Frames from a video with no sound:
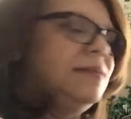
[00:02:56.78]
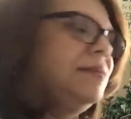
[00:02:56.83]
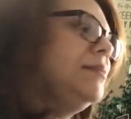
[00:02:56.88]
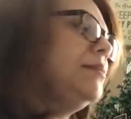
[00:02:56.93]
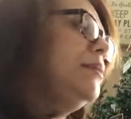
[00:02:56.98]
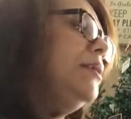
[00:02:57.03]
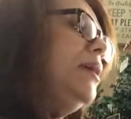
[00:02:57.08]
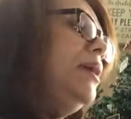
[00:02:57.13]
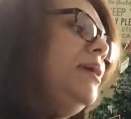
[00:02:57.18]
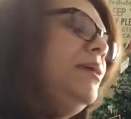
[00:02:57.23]

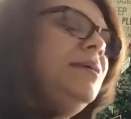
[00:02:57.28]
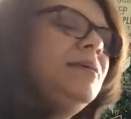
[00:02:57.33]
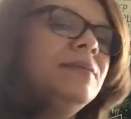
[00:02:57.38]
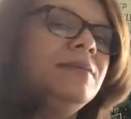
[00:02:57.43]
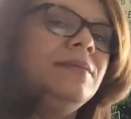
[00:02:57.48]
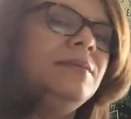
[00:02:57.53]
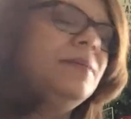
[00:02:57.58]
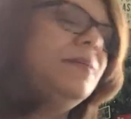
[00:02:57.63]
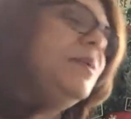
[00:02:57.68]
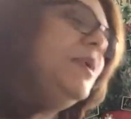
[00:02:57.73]
Okay,
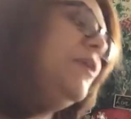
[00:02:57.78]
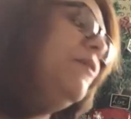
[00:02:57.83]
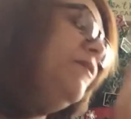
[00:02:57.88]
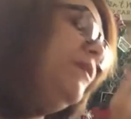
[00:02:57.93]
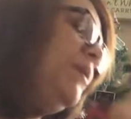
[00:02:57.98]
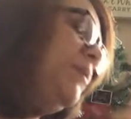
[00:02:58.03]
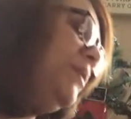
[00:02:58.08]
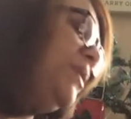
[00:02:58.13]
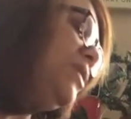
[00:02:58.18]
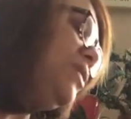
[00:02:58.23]
I'm going to
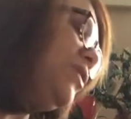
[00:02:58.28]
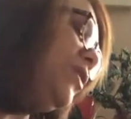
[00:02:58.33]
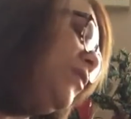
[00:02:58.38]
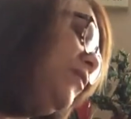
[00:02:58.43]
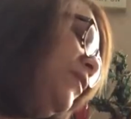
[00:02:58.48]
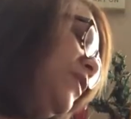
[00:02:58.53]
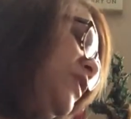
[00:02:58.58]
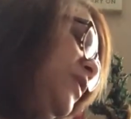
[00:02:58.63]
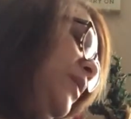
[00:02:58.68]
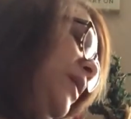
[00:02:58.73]
flip this
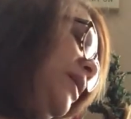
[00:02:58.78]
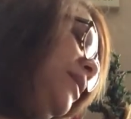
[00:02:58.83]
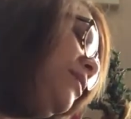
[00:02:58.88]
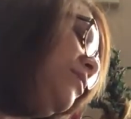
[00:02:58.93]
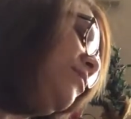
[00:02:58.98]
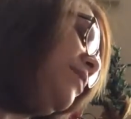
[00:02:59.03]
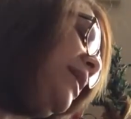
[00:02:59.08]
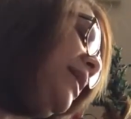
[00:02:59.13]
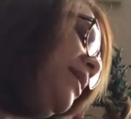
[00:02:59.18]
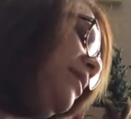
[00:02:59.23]
over so I could
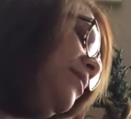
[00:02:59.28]
write.